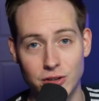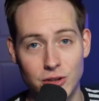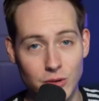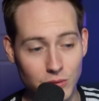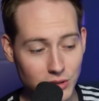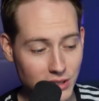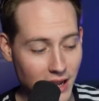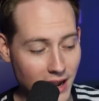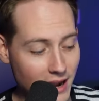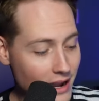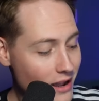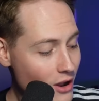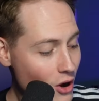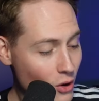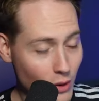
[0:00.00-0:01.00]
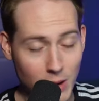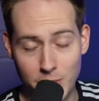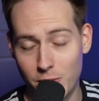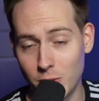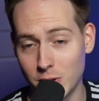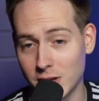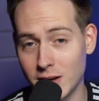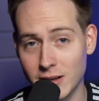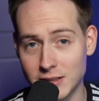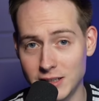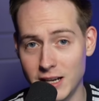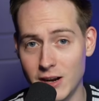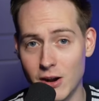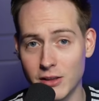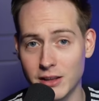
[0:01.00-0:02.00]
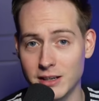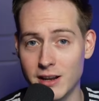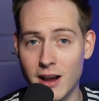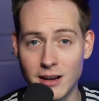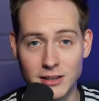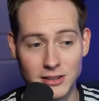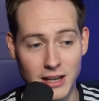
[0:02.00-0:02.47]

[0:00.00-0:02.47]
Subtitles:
Tuesday, right before the Canucks take on the Ducks.